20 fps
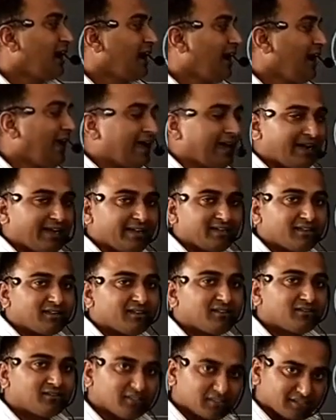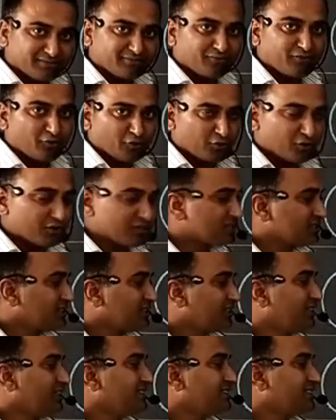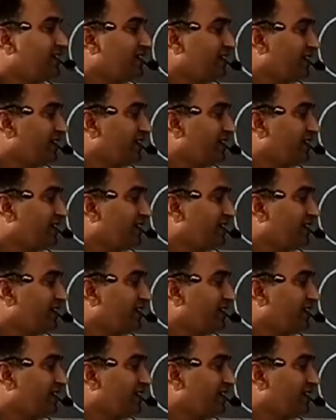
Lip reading: and this force is